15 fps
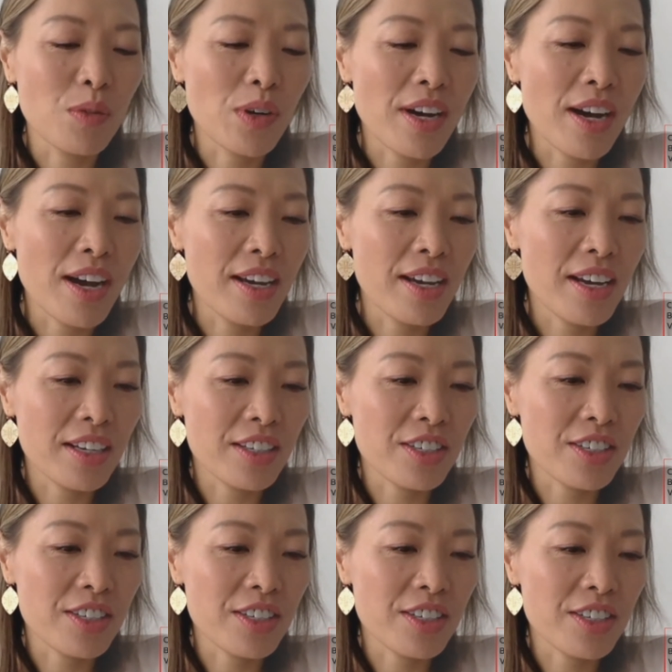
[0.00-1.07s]
where I
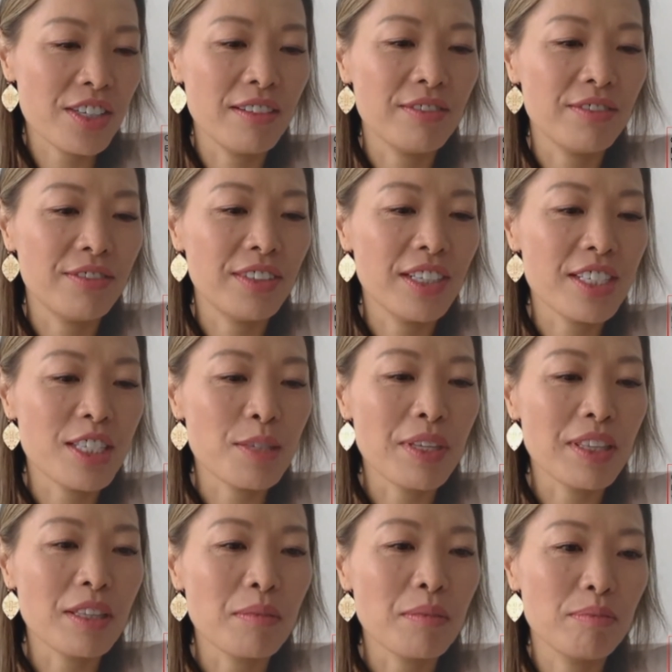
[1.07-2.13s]
actually have
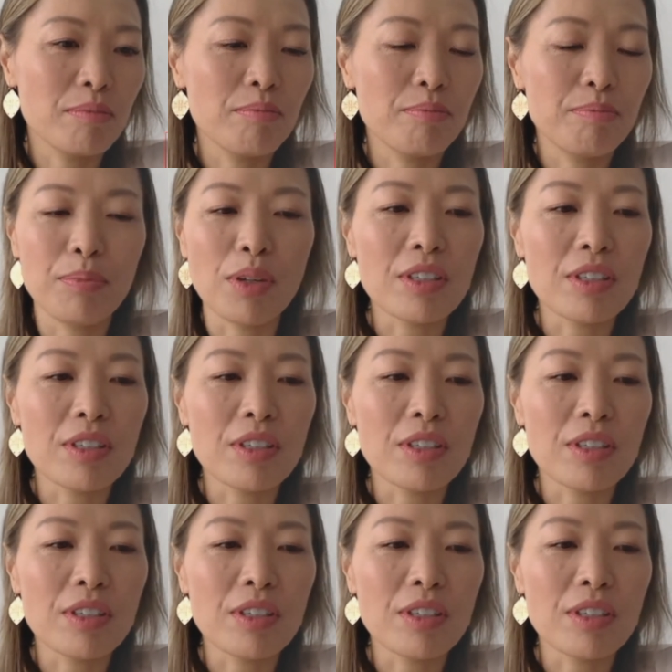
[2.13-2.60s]
spent the